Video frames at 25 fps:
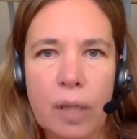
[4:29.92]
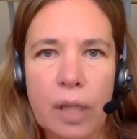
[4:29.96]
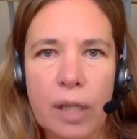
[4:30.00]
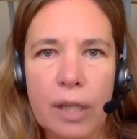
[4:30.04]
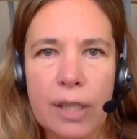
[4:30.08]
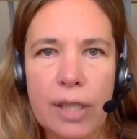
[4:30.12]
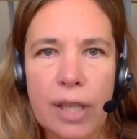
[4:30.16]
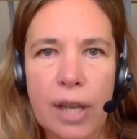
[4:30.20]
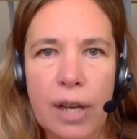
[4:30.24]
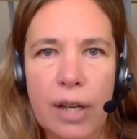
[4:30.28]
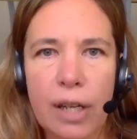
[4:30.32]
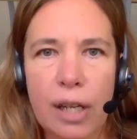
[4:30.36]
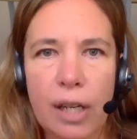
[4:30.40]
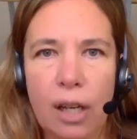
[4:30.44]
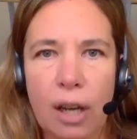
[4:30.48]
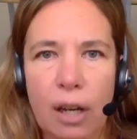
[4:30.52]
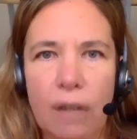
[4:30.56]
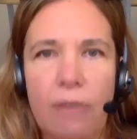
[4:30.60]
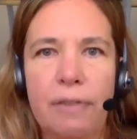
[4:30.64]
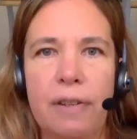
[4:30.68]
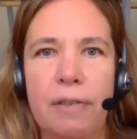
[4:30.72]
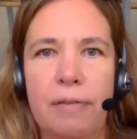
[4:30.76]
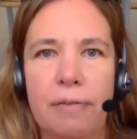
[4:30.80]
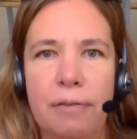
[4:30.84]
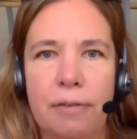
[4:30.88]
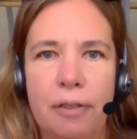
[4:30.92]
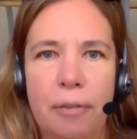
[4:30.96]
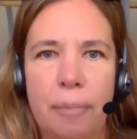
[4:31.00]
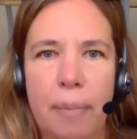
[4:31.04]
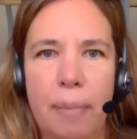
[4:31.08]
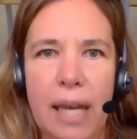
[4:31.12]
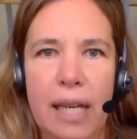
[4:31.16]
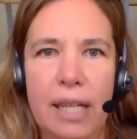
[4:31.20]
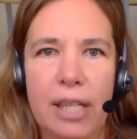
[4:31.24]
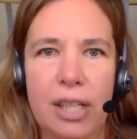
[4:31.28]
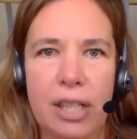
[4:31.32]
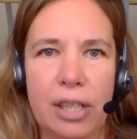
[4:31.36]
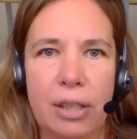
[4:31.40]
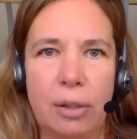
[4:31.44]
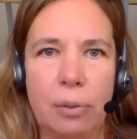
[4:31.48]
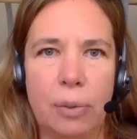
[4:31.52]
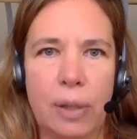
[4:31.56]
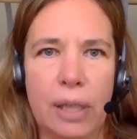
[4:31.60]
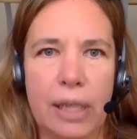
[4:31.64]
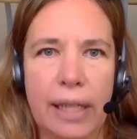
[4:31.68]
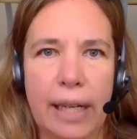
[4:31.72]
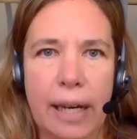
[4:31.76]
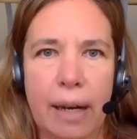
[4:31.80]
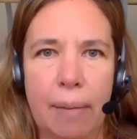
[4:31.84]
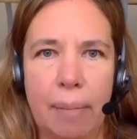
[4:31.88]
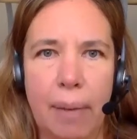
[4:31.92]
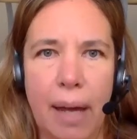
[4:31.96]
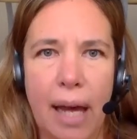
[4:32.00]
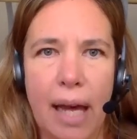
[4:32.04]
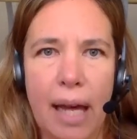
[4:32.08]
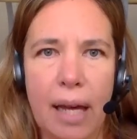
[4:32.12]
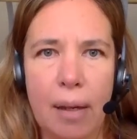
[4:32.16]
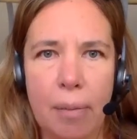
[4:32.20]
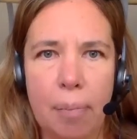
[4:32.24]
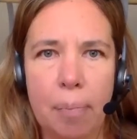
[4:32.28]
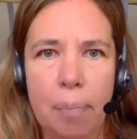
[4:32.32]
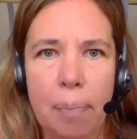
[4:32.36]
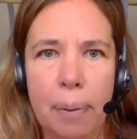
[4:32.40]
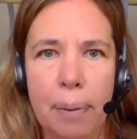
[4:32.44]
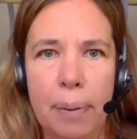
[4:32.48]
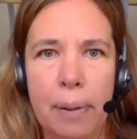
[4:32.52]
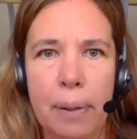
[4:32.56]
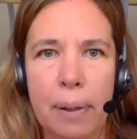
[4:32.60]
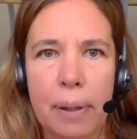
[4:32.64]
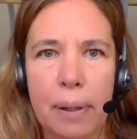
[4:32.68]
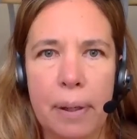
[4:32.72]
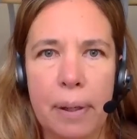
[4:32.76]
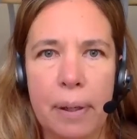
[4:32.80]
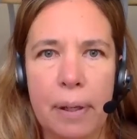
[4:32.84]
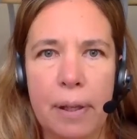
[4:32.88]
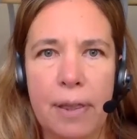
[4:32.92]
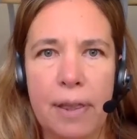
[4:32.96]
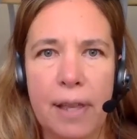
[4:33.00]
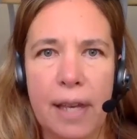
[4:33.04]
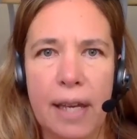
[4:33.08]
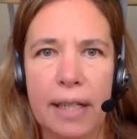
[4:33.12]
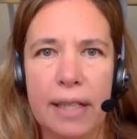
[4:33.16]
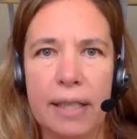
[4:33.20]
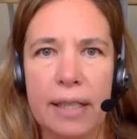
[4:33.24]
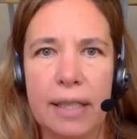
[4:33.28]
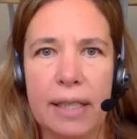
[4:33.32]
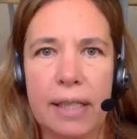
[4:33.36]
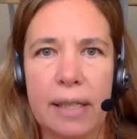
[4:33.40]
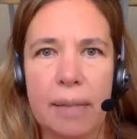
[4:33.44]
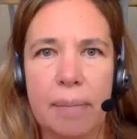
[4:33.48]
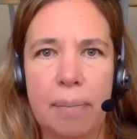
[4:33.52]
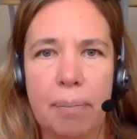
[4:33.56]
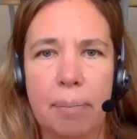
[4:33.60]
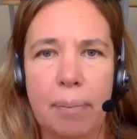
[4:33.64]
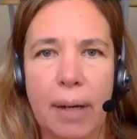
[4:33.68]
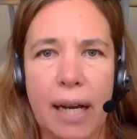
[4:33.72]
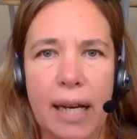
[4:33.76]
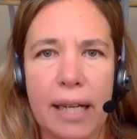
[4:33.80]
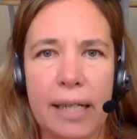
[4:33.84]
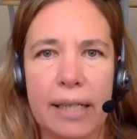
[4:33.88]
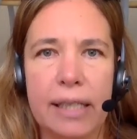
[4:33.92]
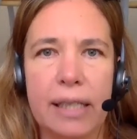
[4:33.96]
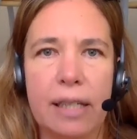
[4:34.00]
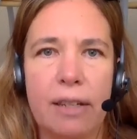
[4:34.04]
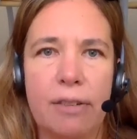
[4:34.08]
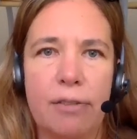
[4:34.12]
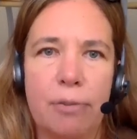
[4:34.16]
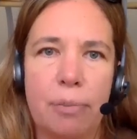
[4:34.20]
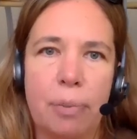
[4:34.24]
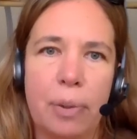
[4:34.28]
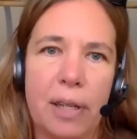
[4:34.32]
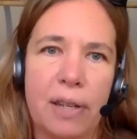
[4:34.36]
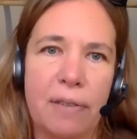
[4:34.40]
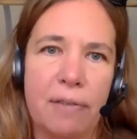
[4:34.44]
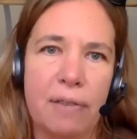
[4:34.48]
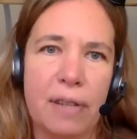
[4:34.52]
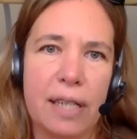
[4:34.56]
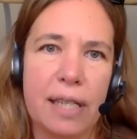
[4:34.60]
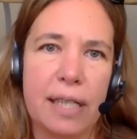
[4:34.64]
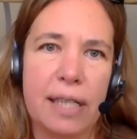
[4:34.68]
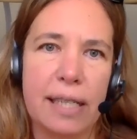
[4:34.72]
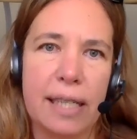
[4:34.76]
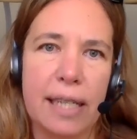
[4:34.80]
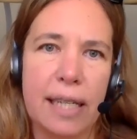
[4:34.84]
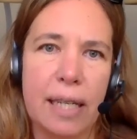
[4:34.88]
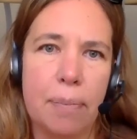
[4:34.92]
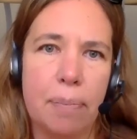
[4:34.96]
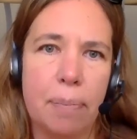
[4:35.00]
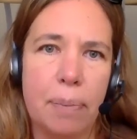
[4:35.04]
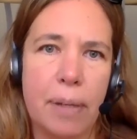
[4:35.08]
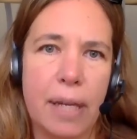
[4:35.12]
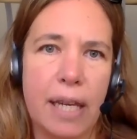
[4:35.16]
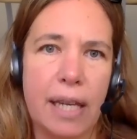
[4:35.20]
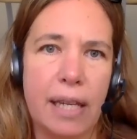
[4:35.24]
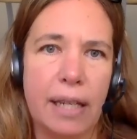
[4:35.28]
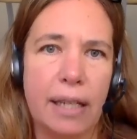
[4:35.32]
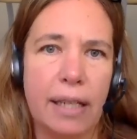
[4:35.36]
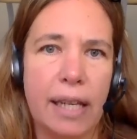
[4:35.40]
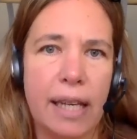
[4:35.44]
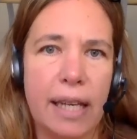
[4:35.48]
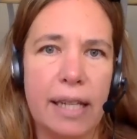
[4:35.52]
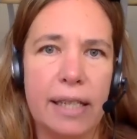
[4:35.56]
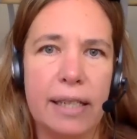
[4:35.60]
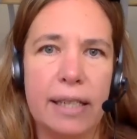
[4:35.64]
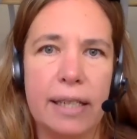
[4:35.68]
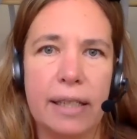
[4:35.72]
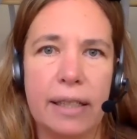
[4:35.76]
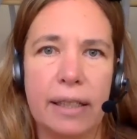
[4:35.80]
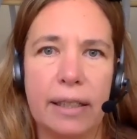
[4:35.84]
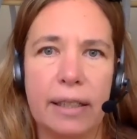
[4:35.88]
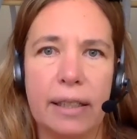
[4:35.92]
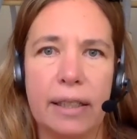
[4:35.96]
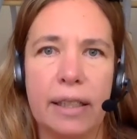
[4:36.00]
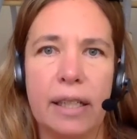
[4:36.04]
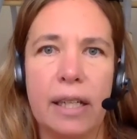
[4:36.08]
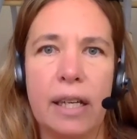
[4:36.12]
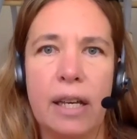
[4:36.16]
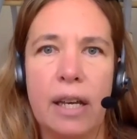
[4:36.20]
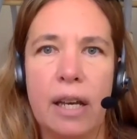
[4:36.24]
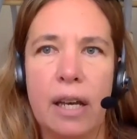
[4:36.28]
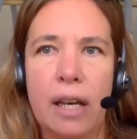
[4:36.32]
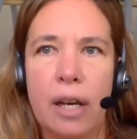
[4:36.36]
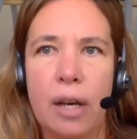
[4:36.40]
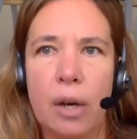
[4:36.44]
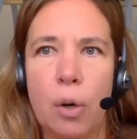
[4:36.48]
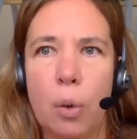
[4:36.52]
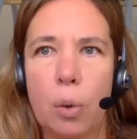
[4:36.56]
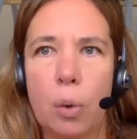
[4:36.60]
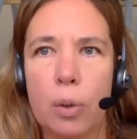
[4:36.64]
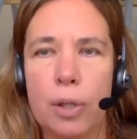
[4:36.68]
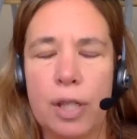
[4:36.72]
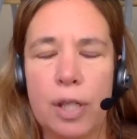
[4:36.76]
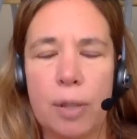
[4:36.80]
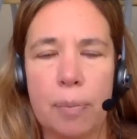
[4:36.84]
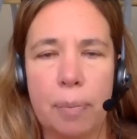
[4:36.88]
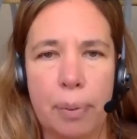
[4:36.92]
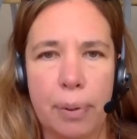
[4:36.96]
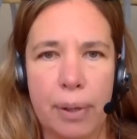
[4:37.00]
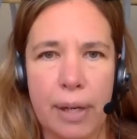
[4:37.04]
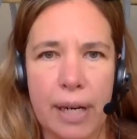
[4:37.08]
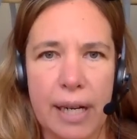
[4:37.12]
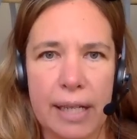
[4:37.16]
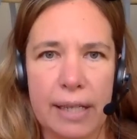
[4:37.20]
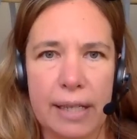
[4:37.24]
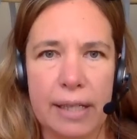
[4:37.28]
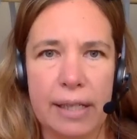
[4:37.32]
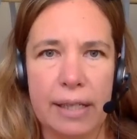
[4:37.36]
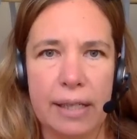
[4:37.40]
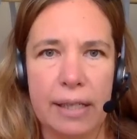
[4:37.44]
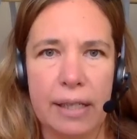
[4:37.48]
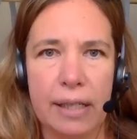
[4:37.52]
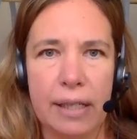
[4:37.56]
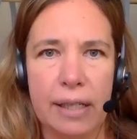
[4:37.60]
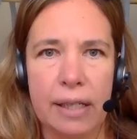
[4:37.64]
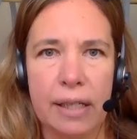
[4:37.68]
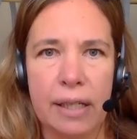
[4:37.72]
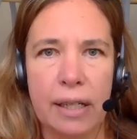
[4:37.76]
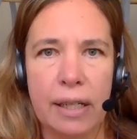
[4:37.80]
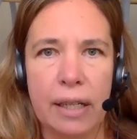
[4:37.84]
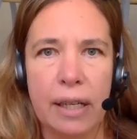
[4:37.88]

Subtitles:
So a lot of information would come up that might have previously been hidden or suppressed.